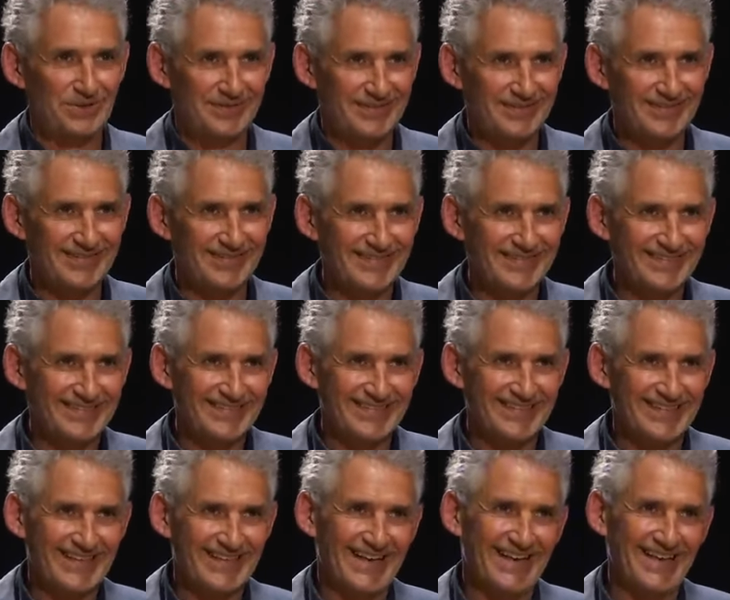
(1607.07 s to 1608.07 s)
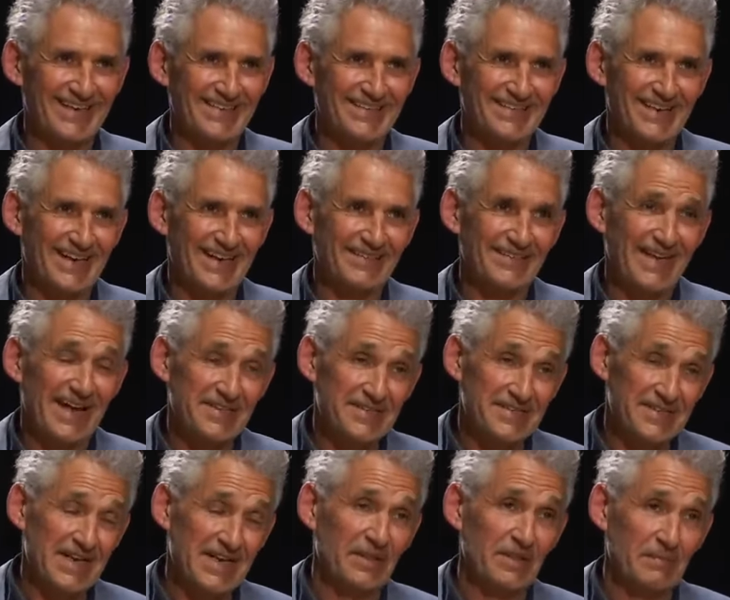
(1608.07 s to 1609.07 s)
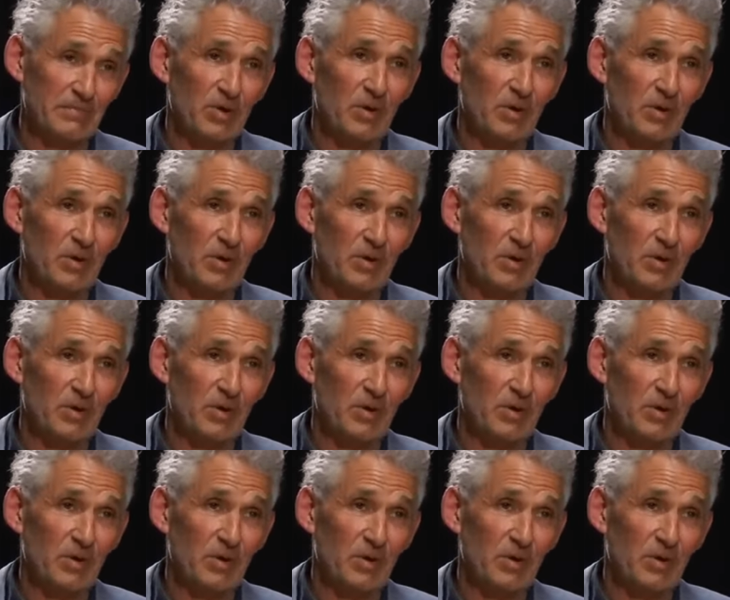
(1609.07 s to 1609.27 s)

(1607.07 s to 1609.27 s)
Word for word: Right. And uh, that's the other